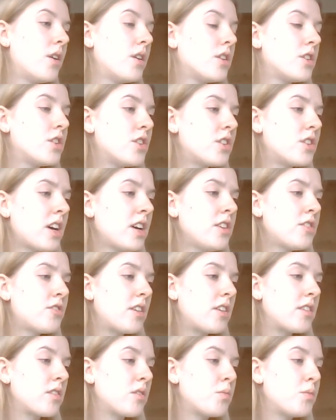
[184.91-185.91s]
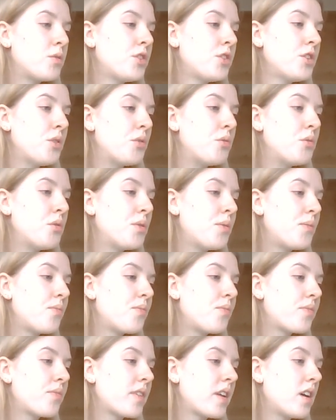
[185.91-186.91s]
Should I dress up too?
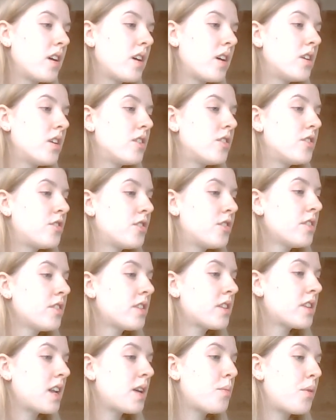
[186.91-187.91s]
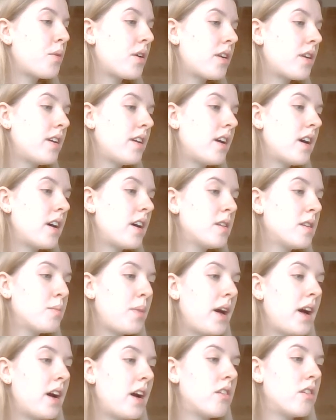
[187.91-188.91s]
Just slip on a nice
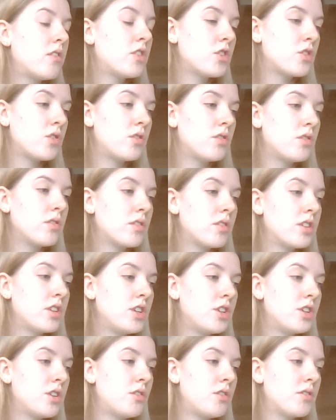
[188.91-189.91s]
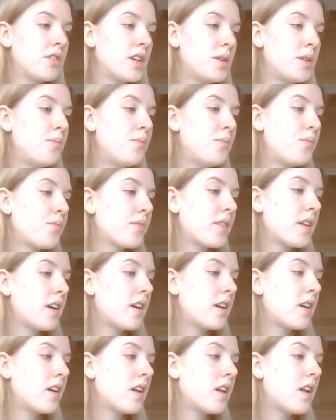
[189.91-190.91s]
pair of shorts, she told him.
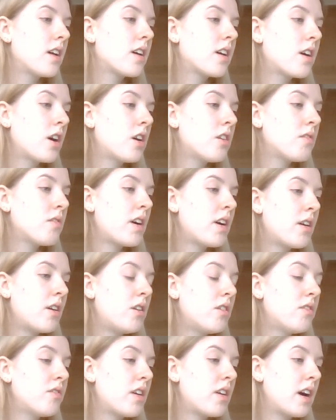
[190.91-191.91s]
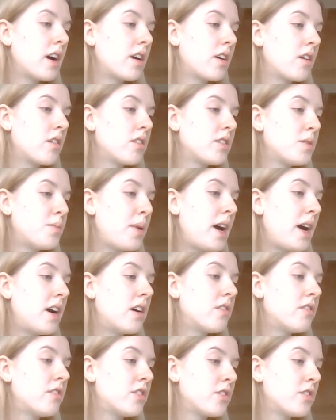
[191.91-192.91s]
Kurt ran off and got a
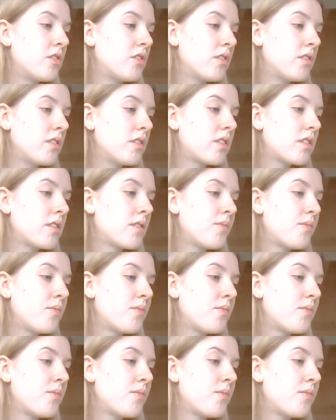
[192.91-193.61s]
pair of shorts.